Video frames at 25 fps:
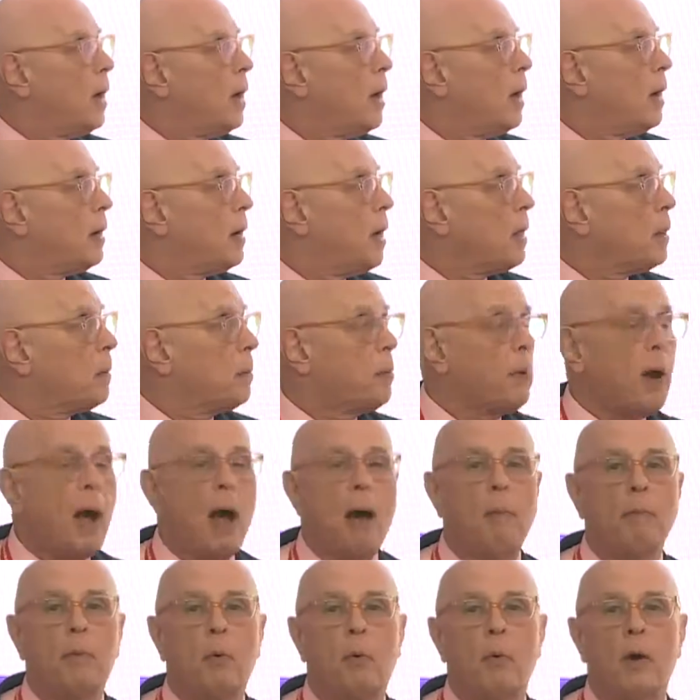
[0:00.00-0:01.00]
Another
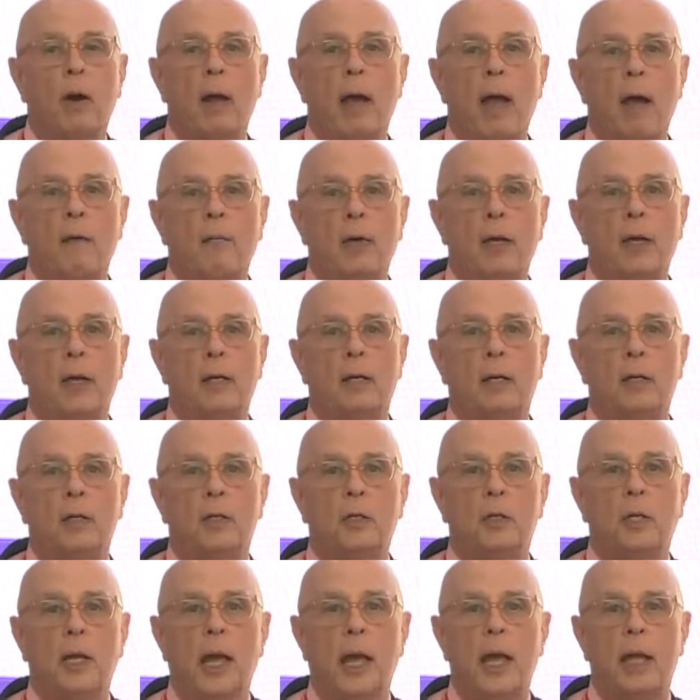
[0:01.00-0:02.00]
problem that we're having in the
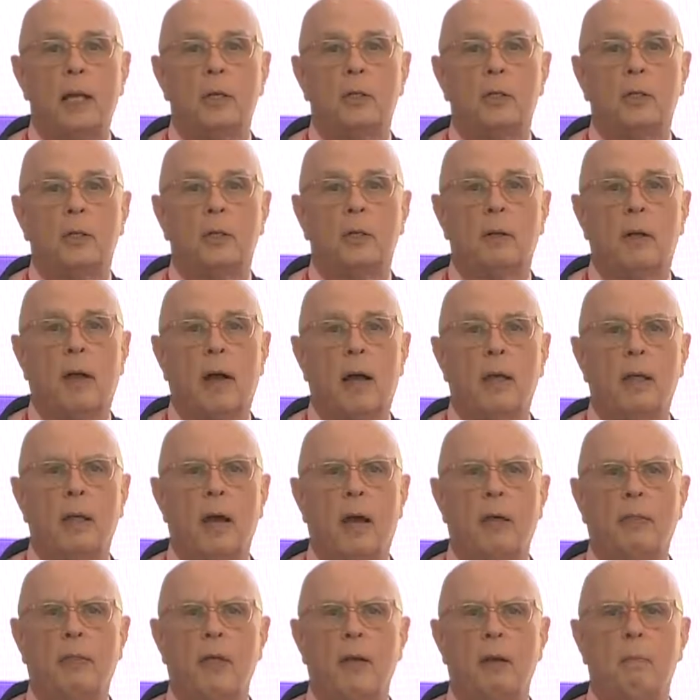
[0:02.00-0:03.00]
States,
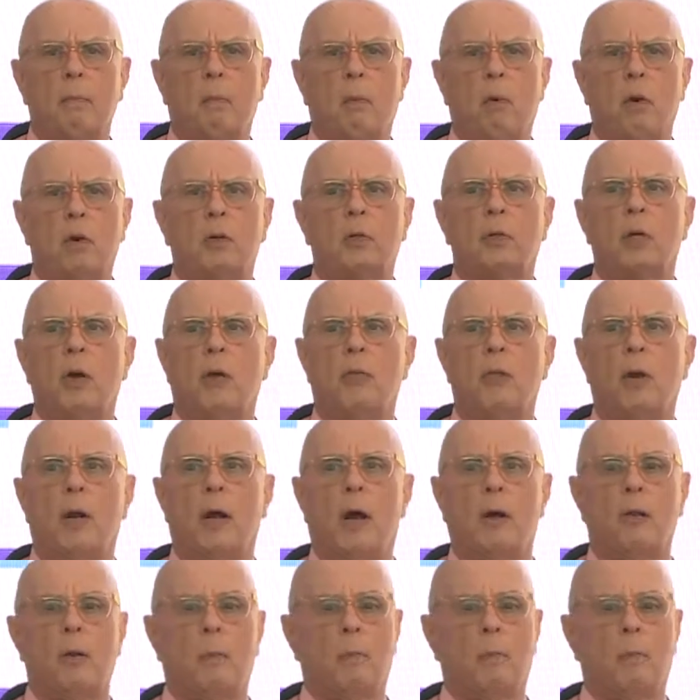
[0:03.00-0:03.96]
I think more so than other